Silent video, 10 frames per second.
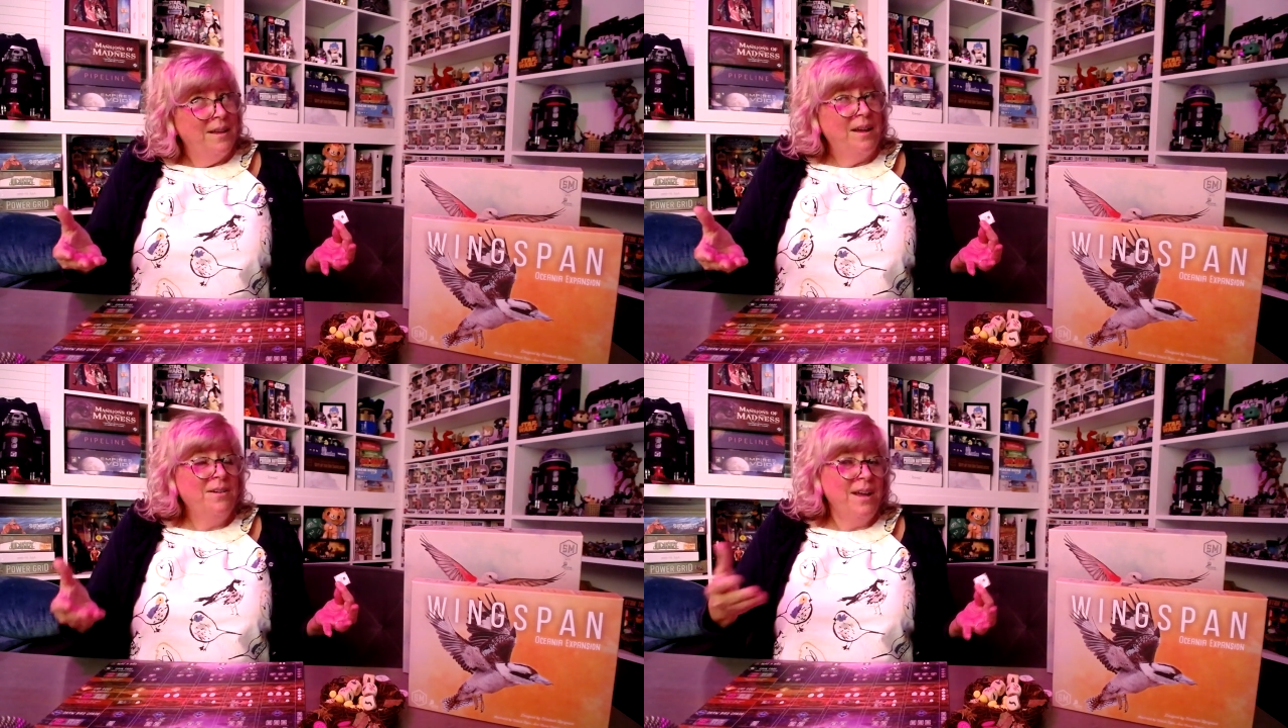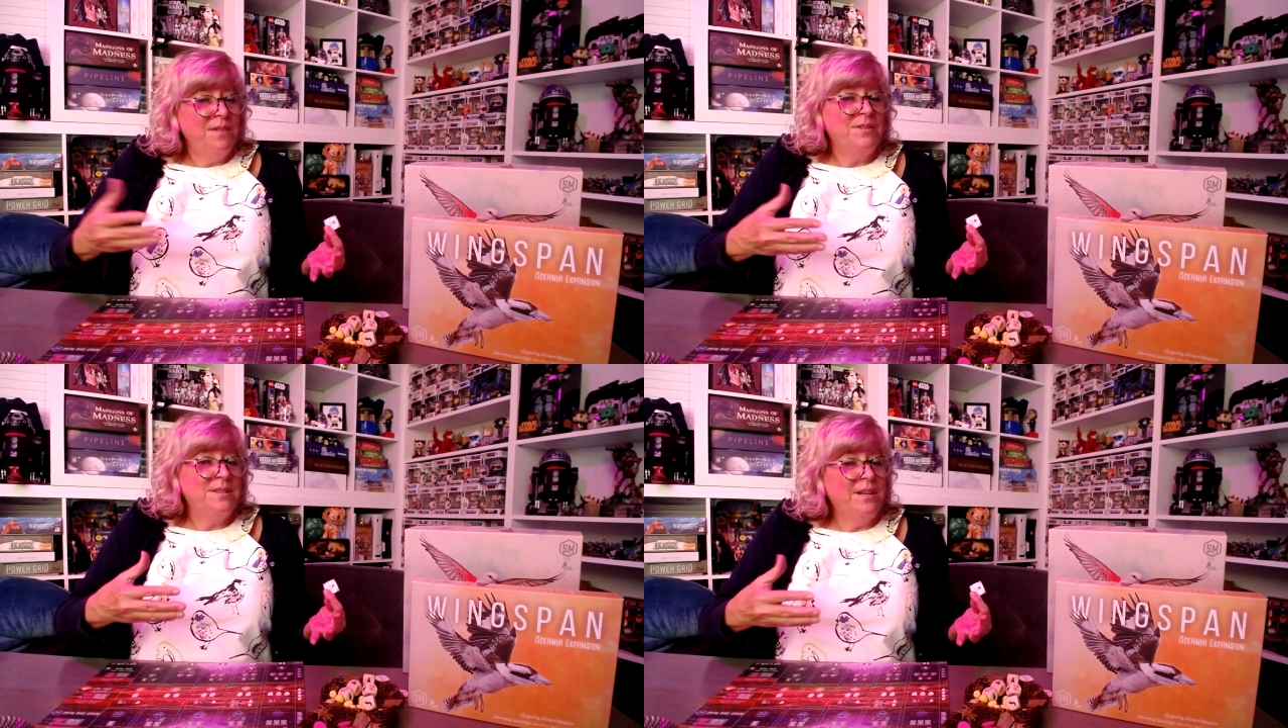Okay,
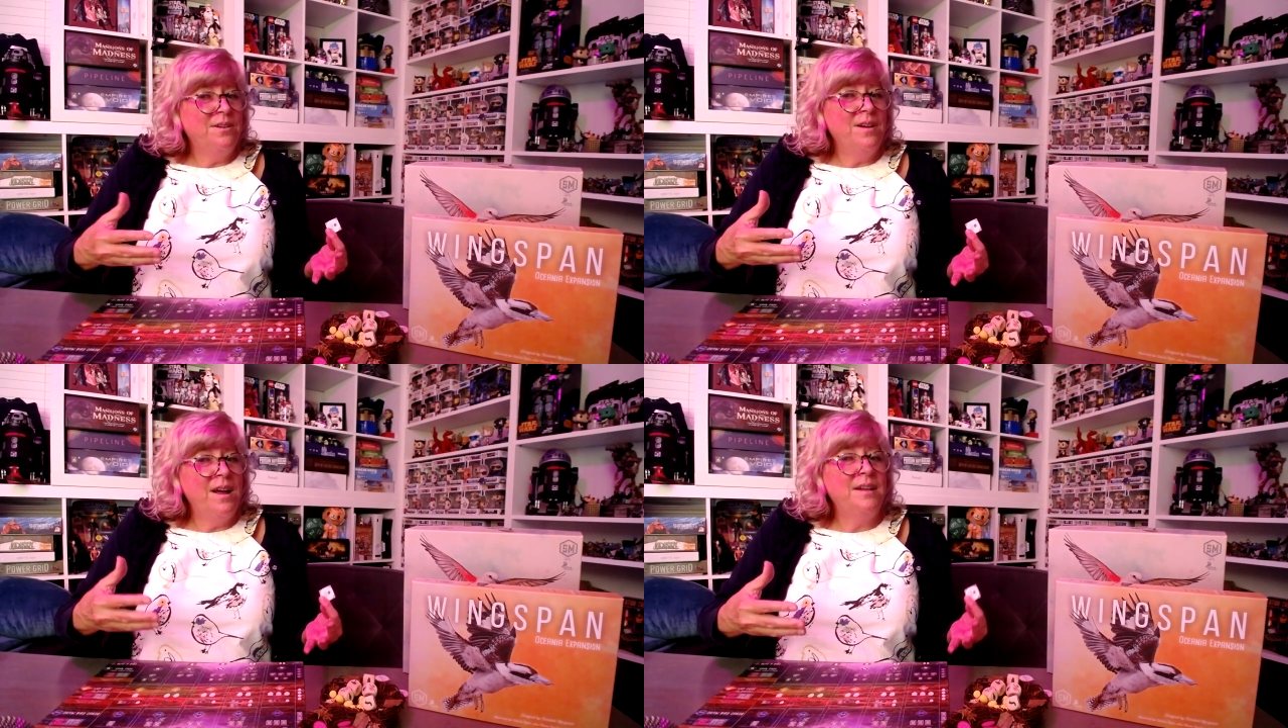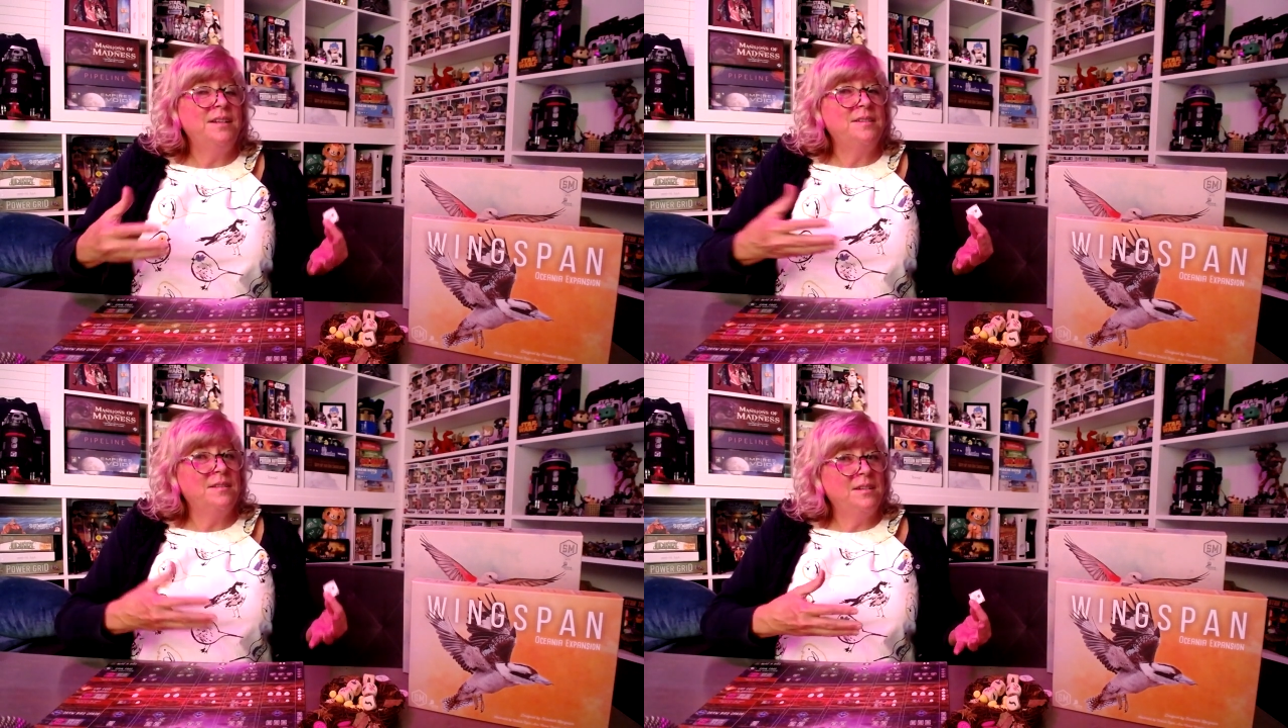if it's later on,
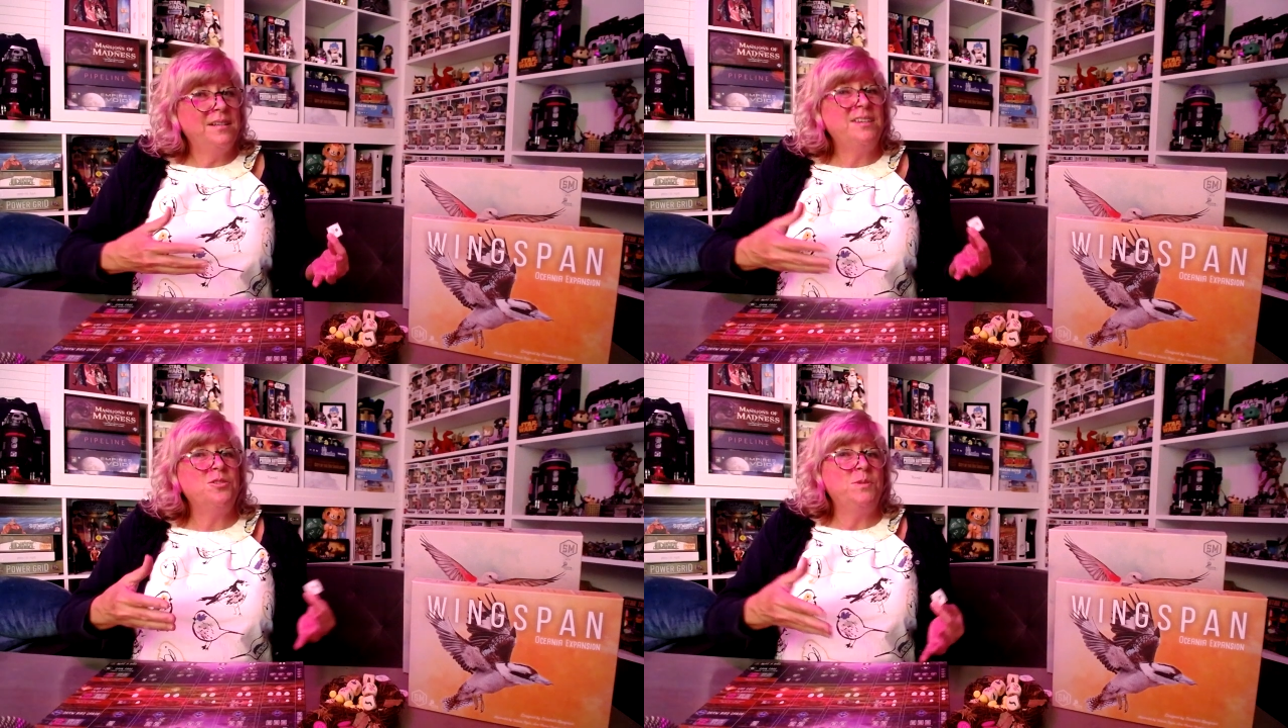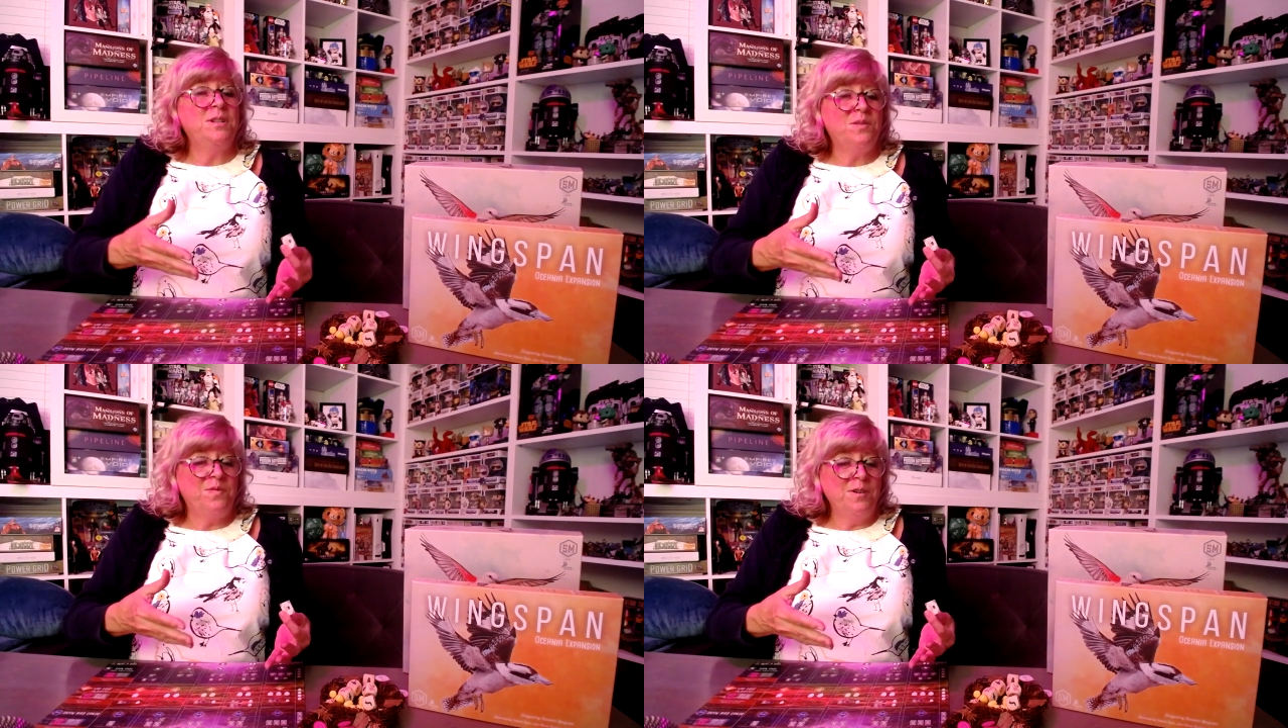it's a little easier, but
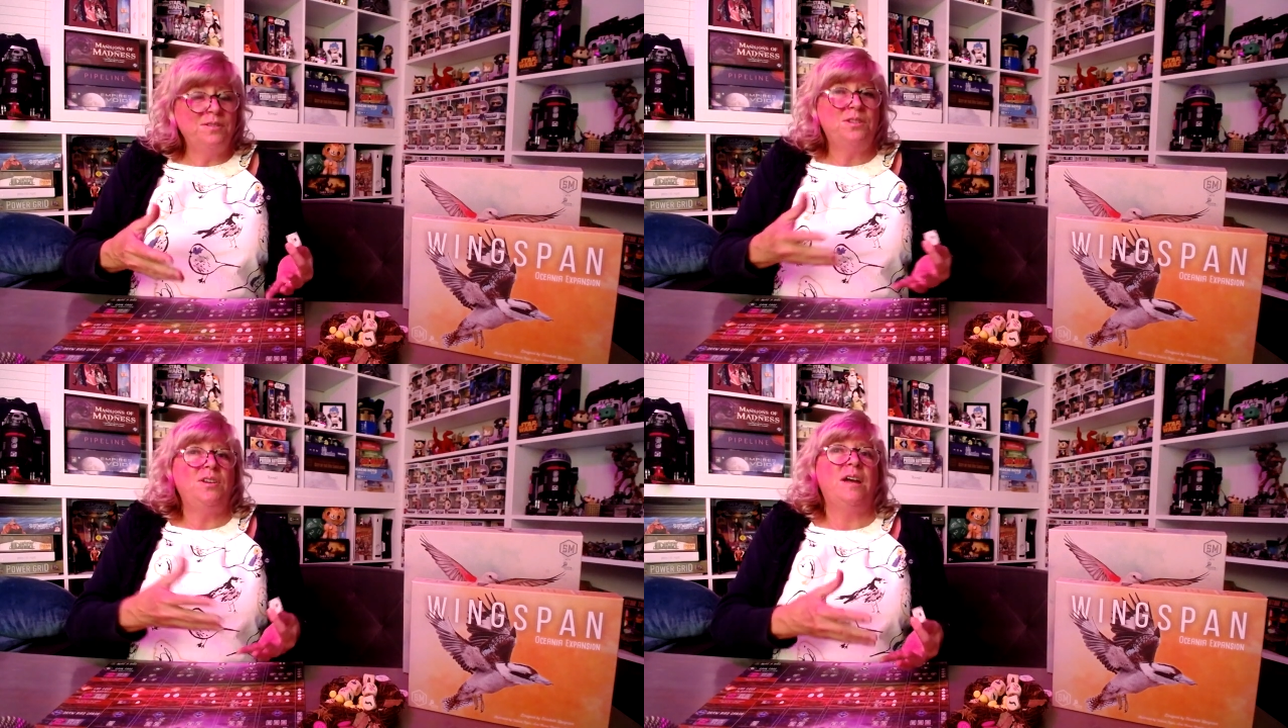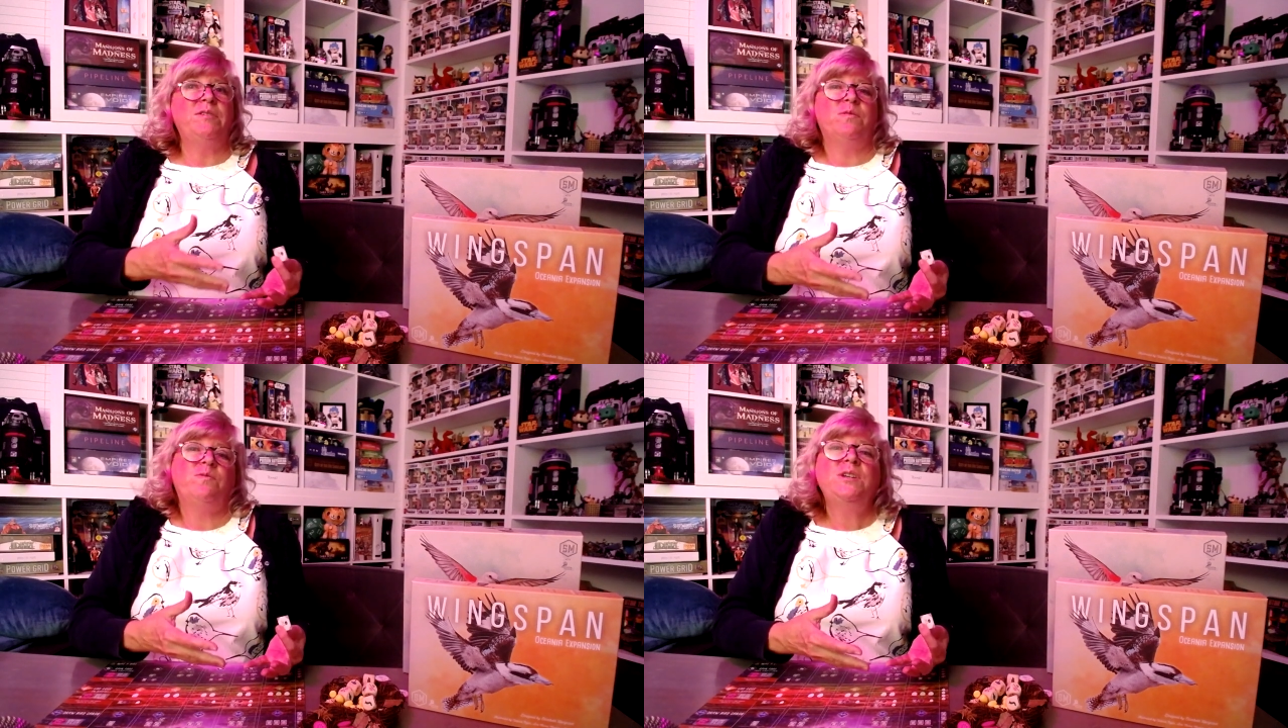it's first. Do you have
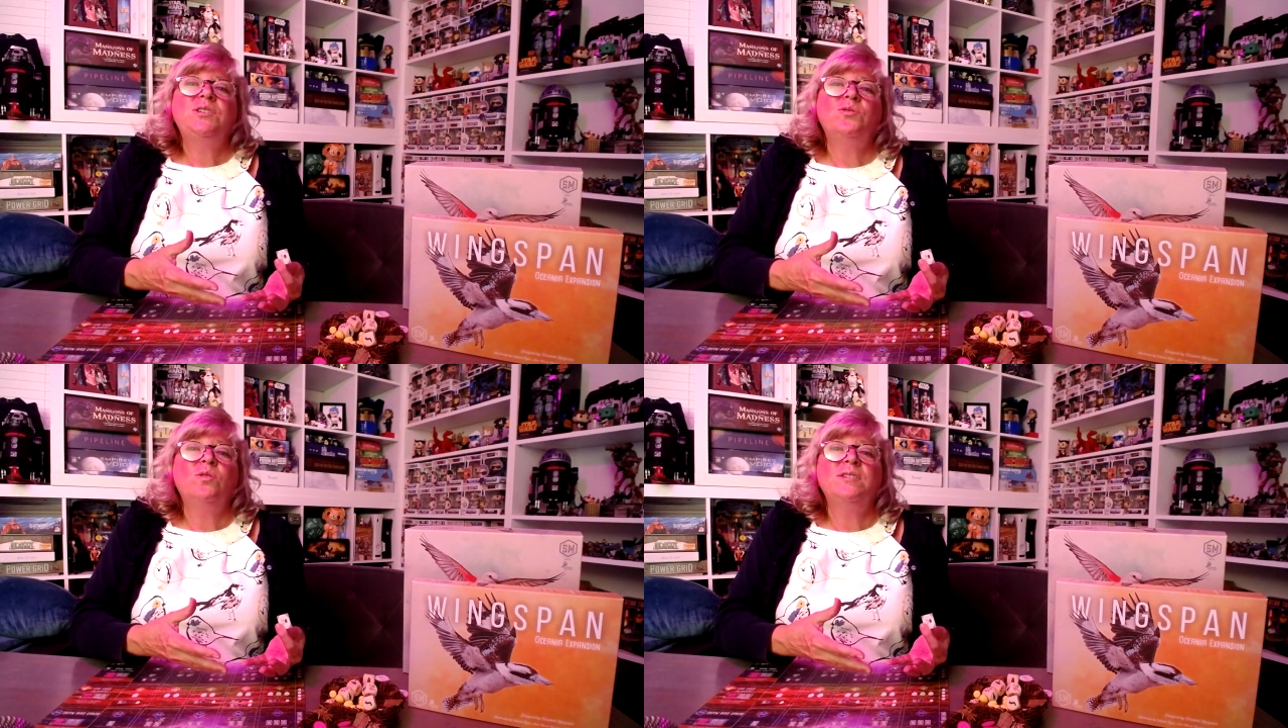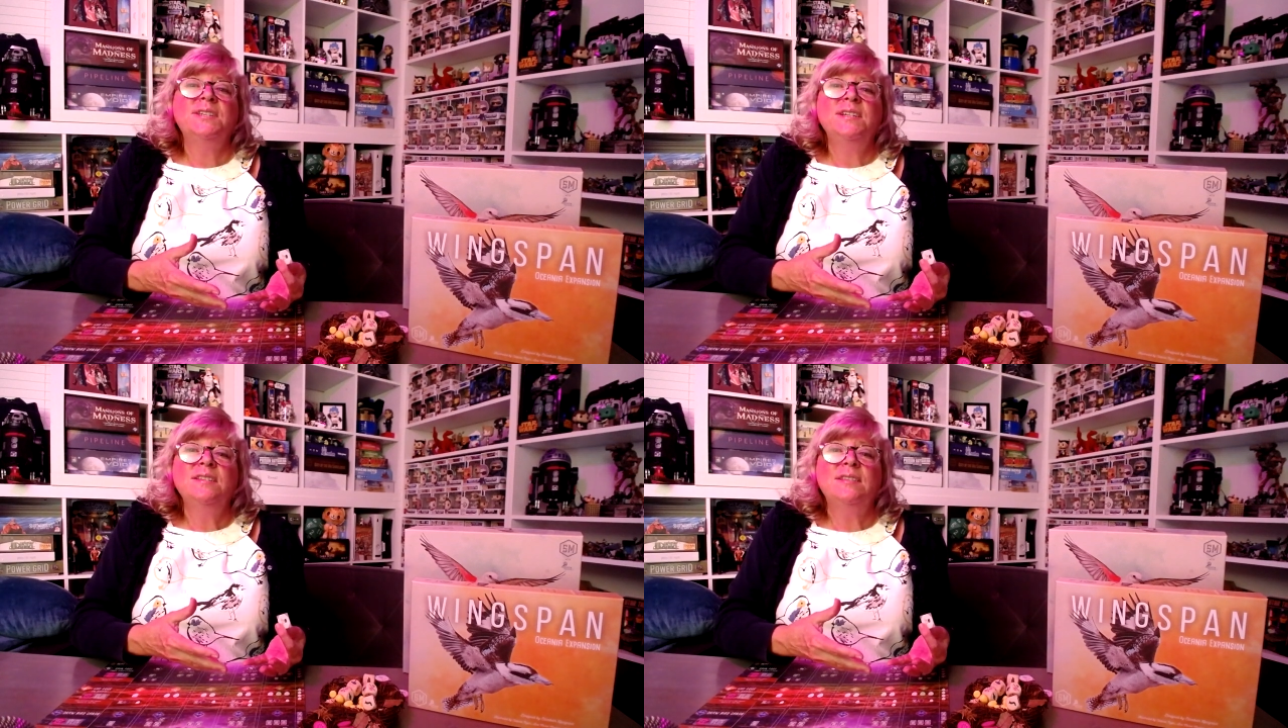enough
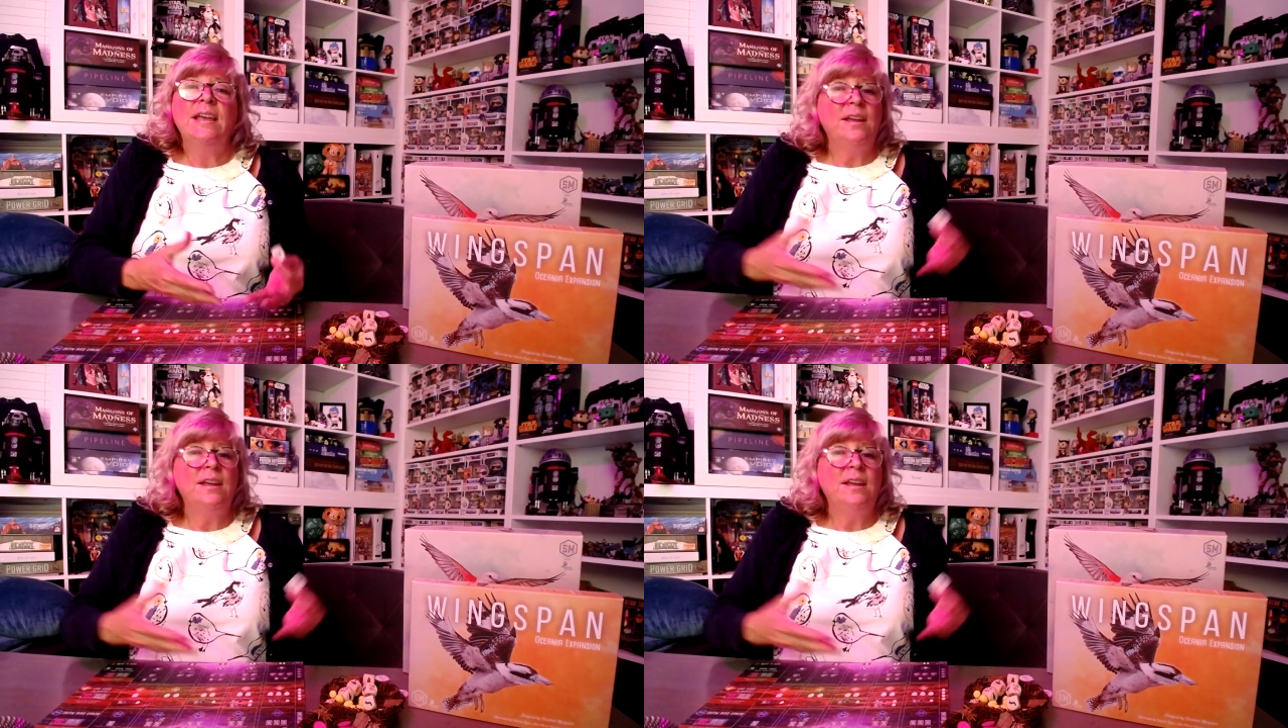resources?